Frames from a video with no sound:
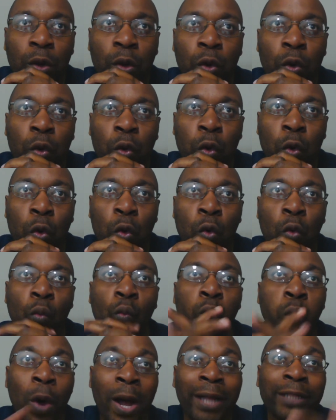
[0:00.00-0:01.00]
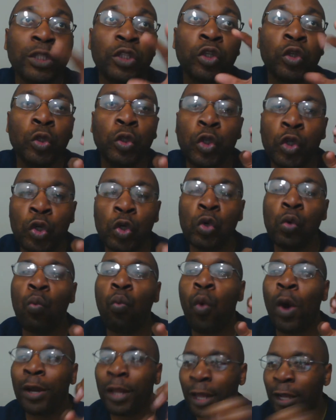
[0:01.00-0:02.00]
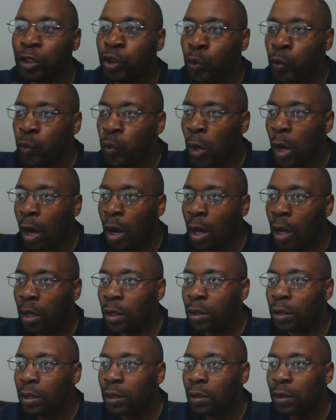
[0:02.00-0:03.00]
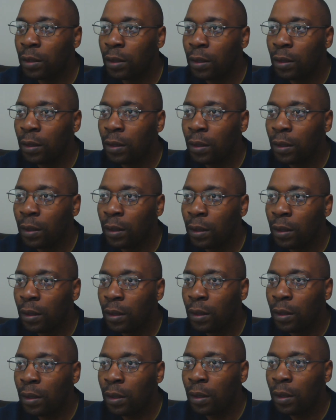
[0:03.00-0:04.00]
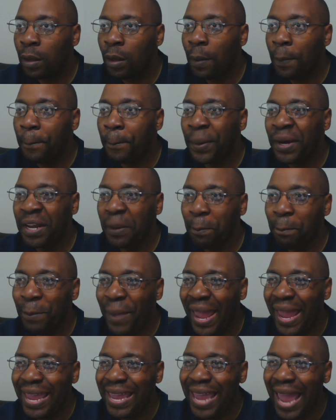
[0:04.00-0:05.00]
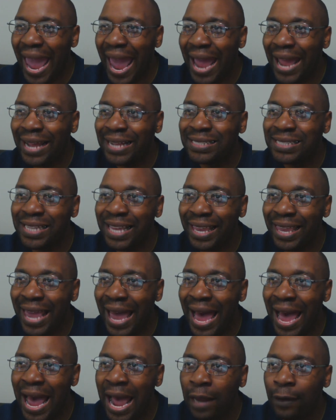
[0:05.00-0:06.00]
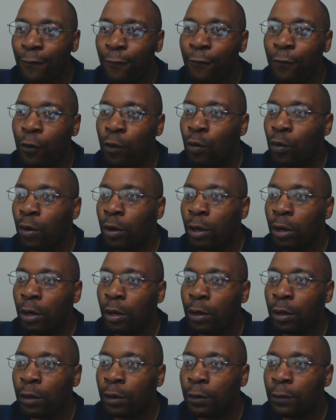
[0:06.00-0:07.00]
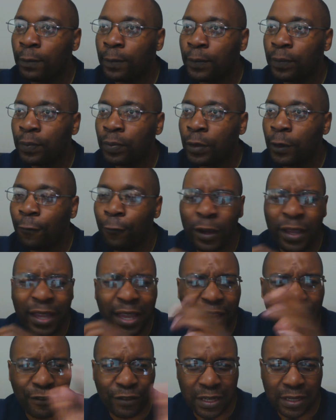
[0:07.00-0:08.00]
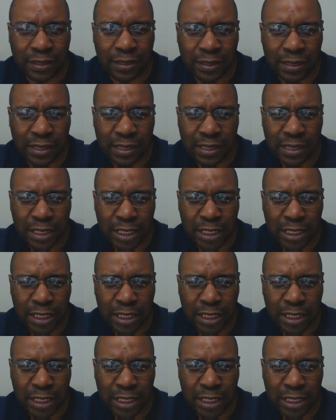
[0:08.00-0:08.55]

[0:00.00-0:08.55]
who want to do what is wrong, but may ask God for forgiveness.